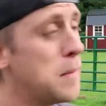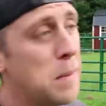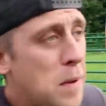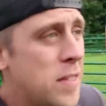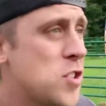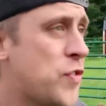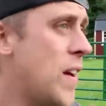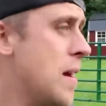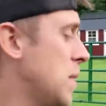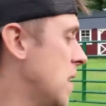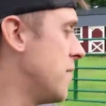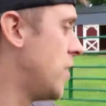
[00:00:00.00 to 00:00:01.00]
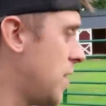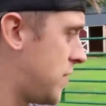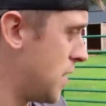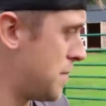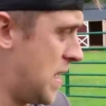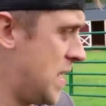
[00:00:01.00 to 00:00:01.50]
I mean, but there's family
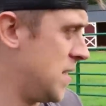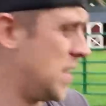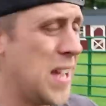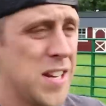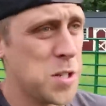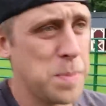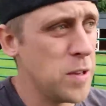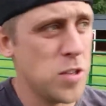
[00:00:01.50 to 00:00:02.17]
involved here, man. You can't just